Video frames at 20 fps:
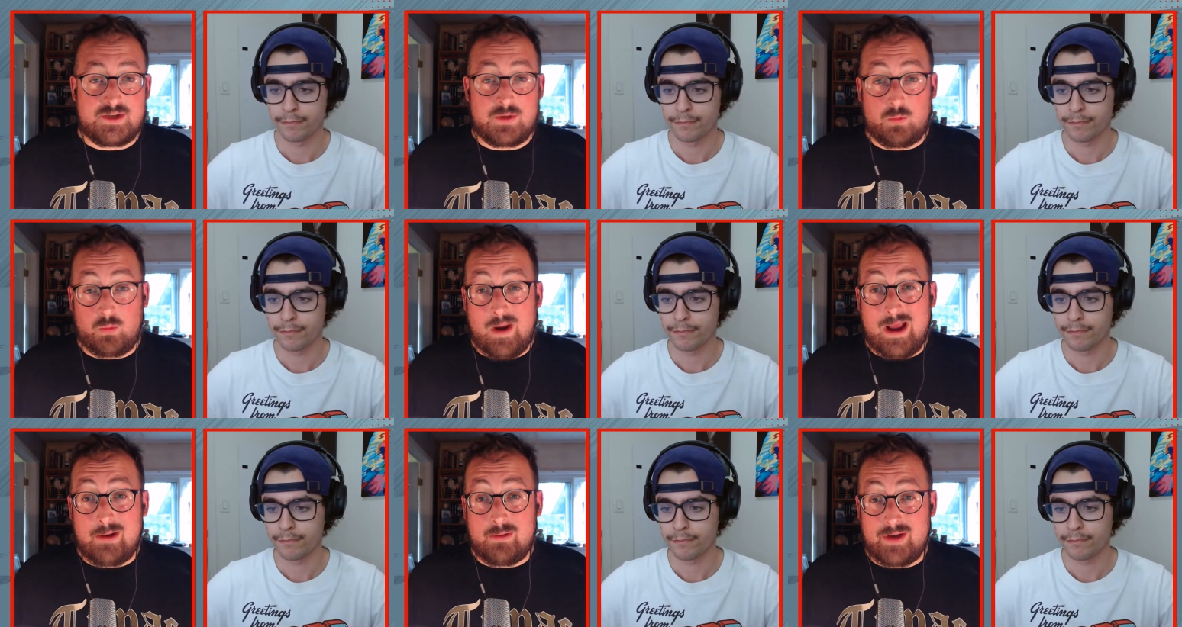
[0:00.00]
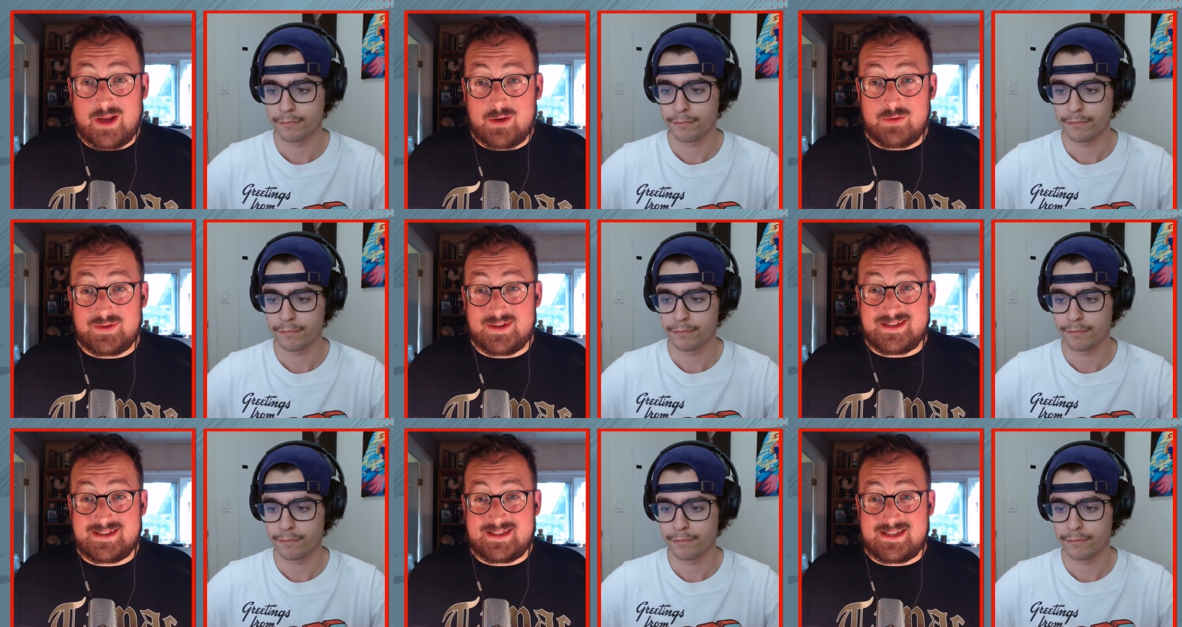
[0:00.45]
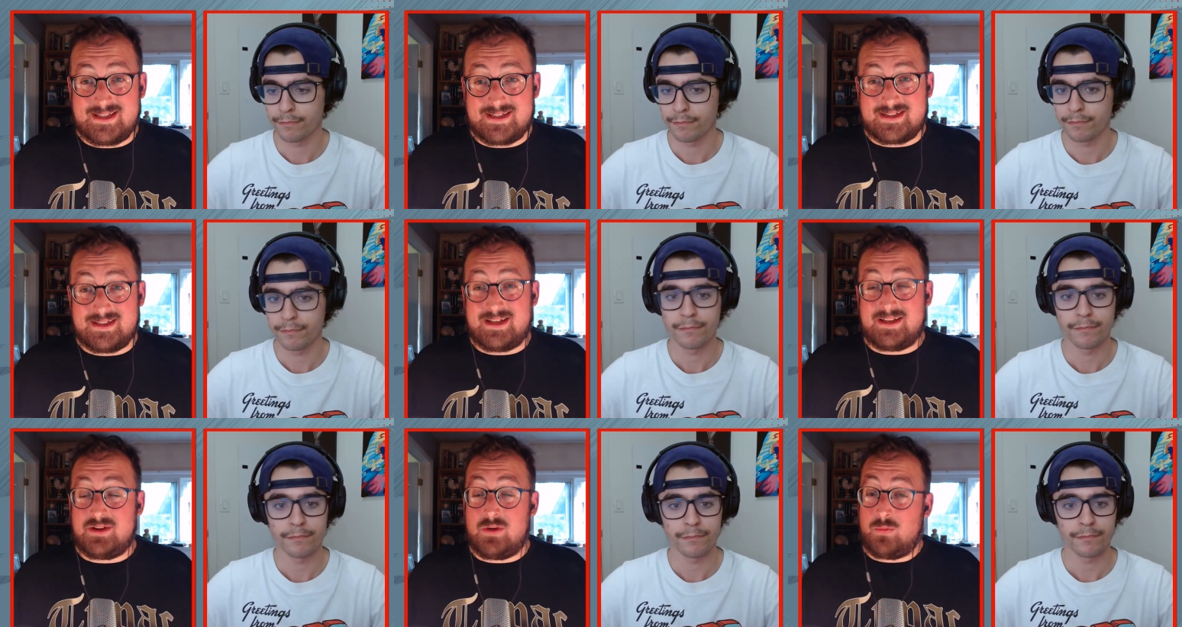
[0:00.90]
Speaker 1: to round out the
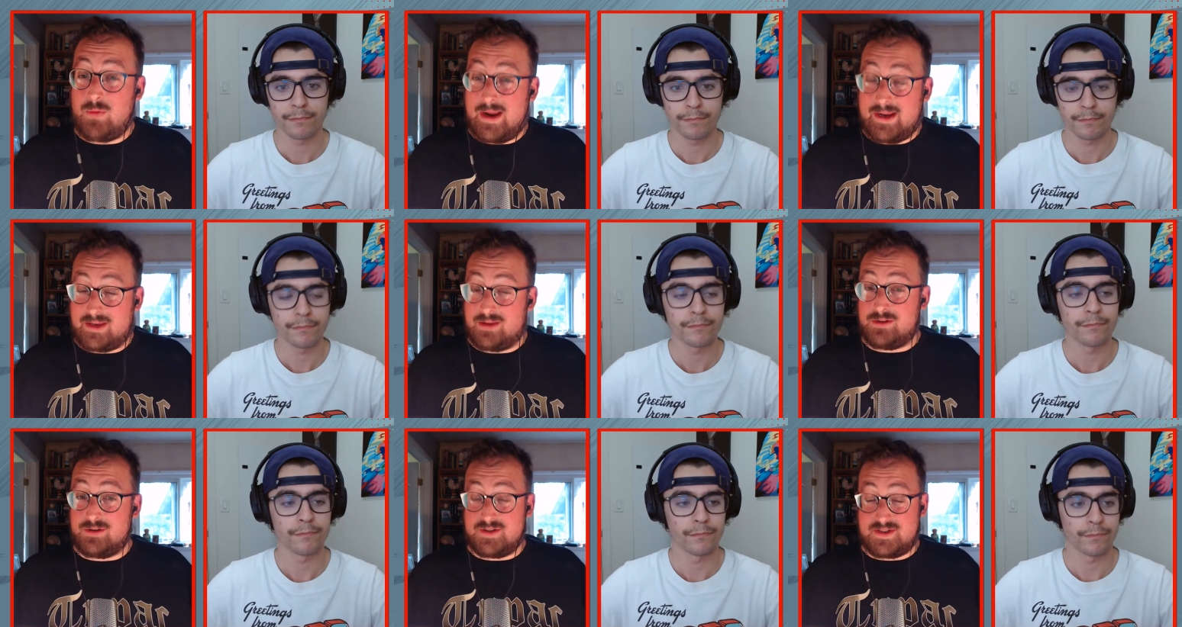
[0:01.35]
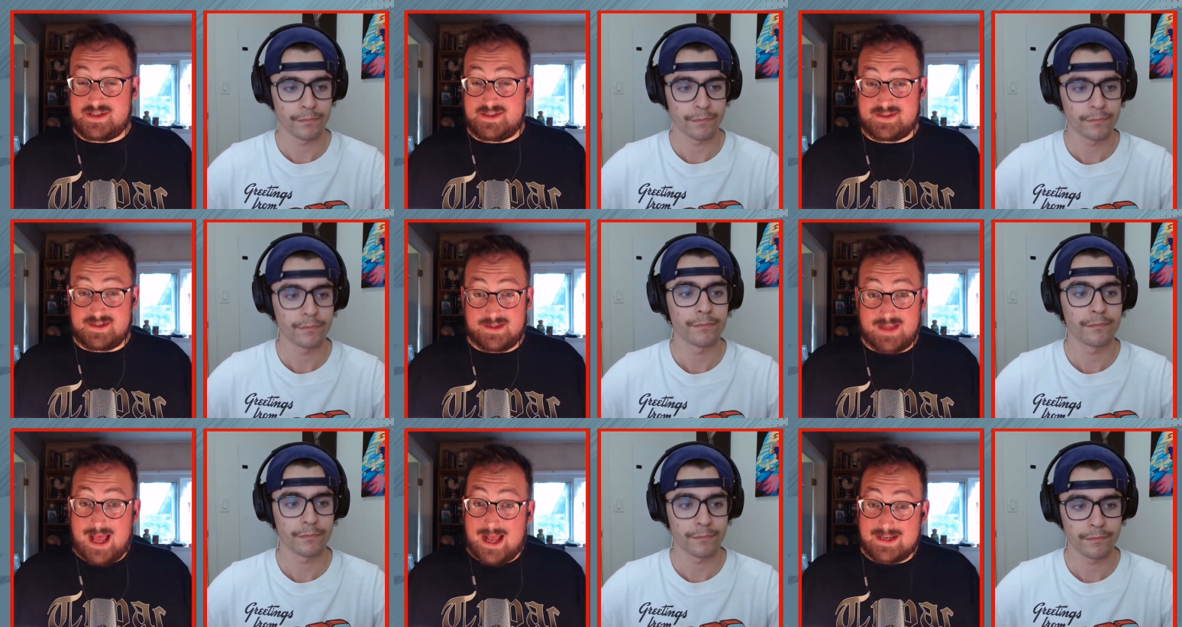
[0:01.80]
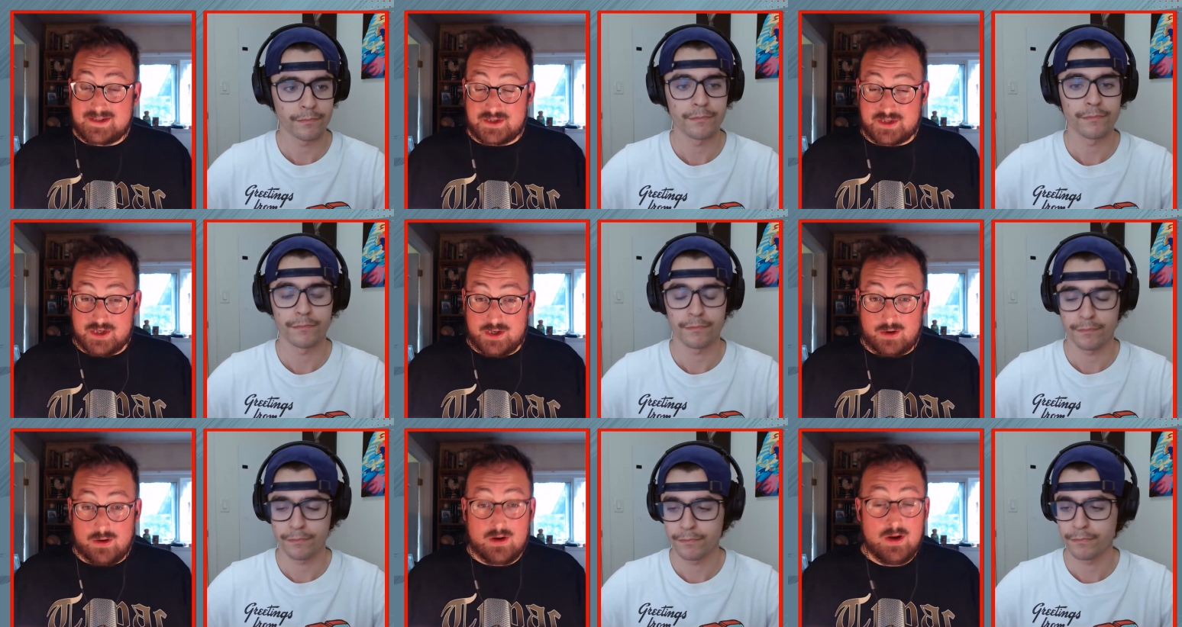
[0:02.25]
season in the regular season last
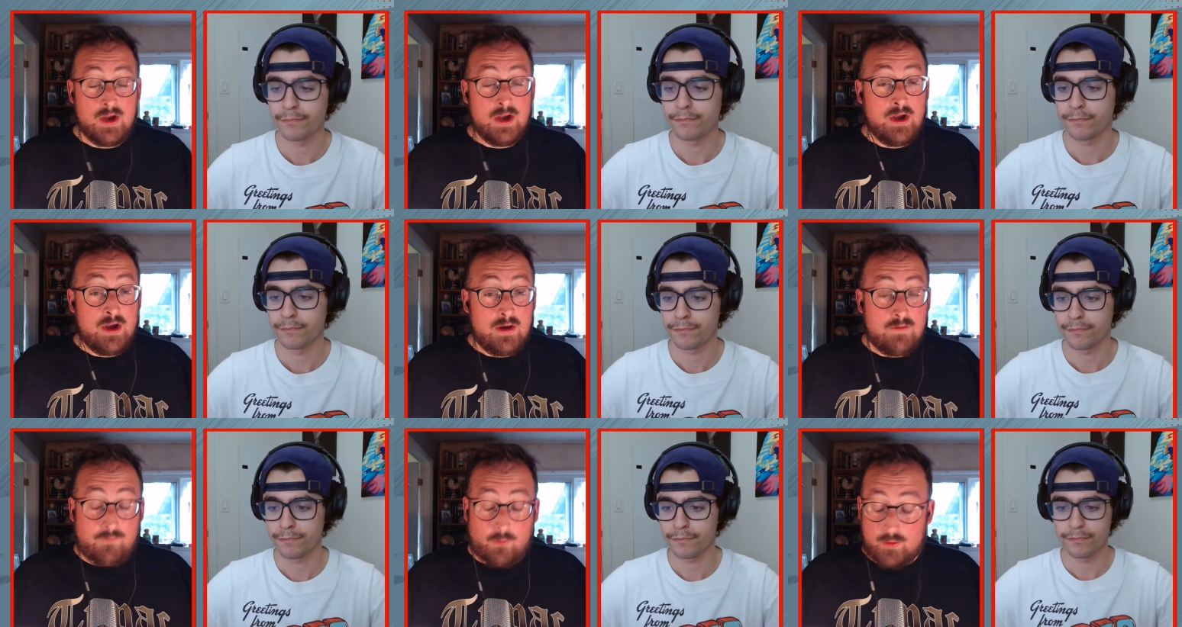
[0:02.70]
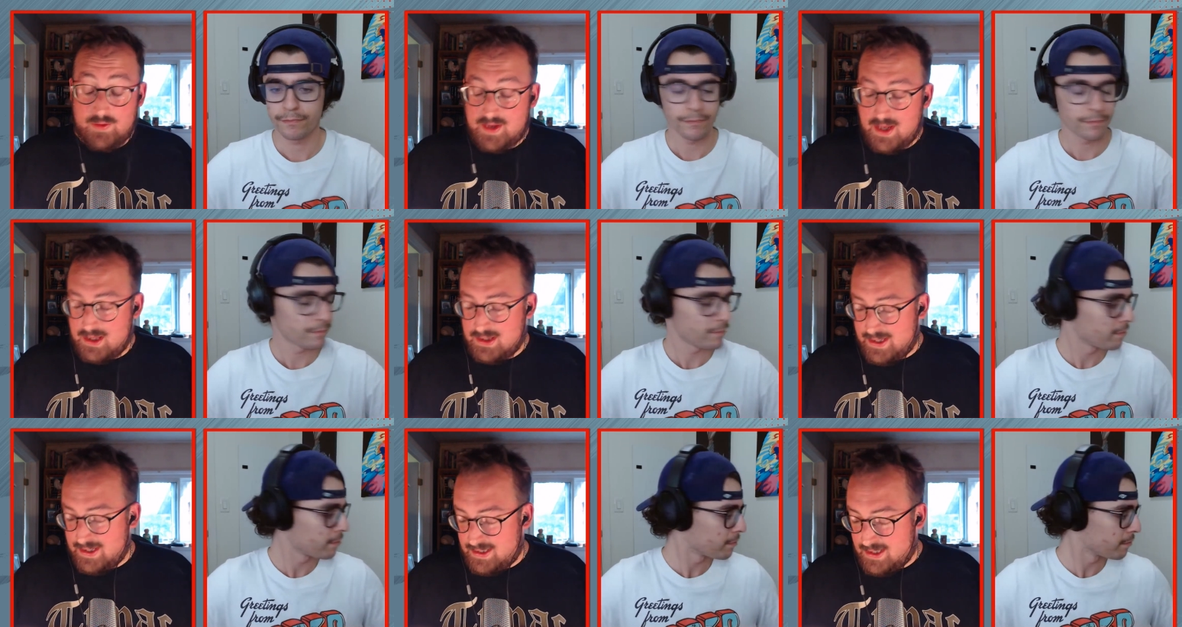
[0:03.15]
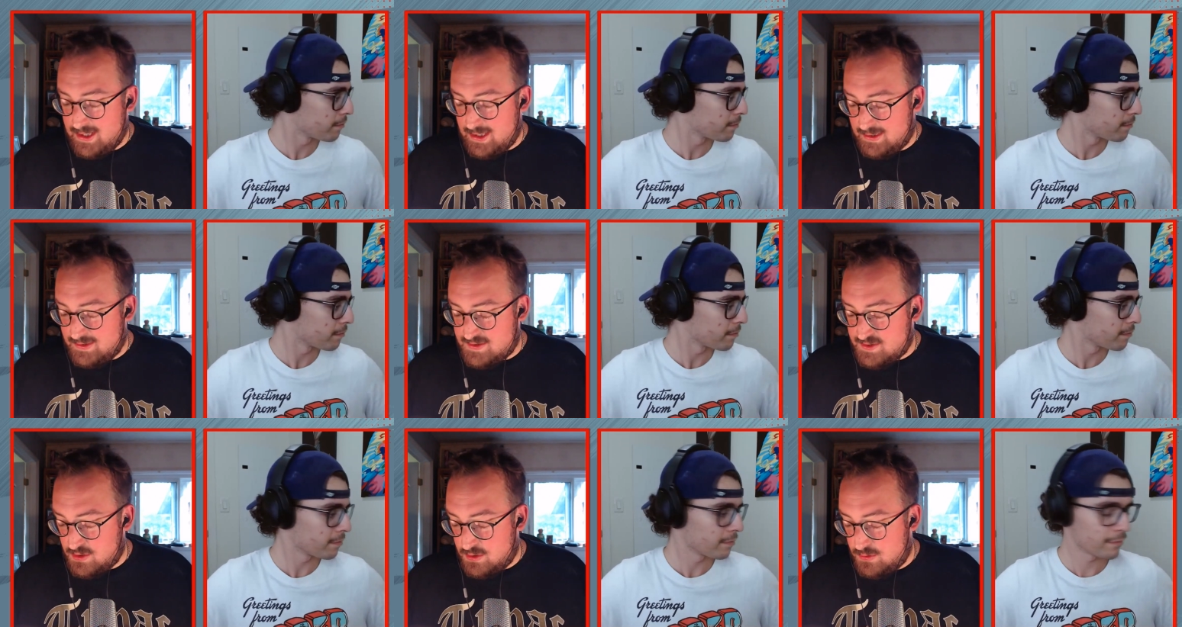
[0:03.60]
year for the LA
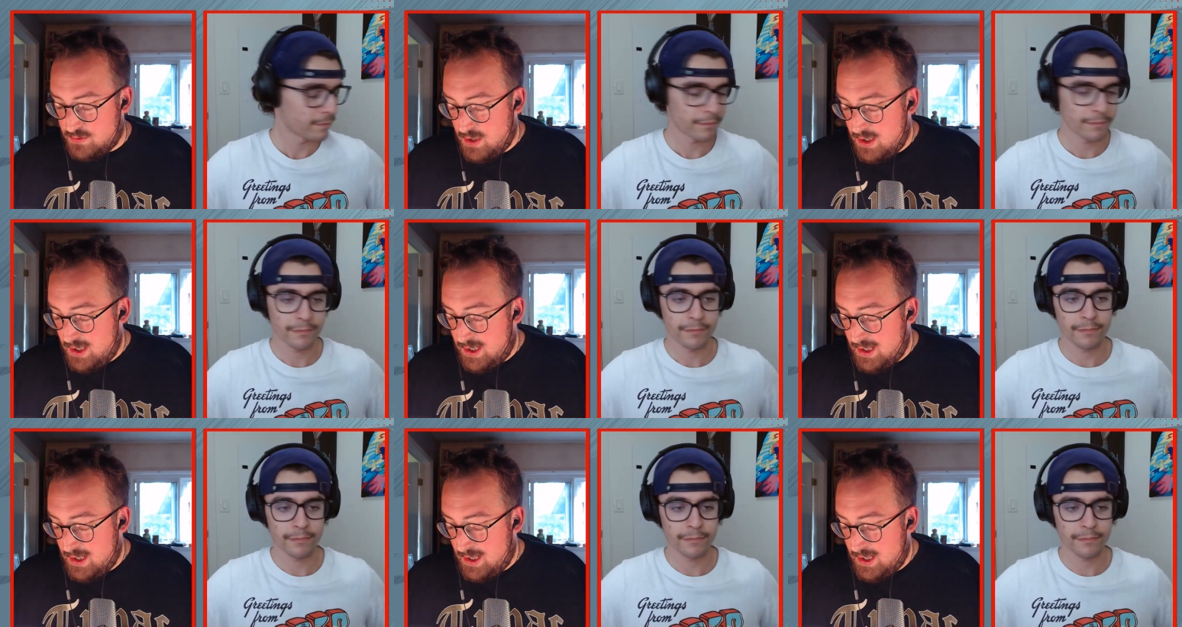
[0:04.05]
Kings. So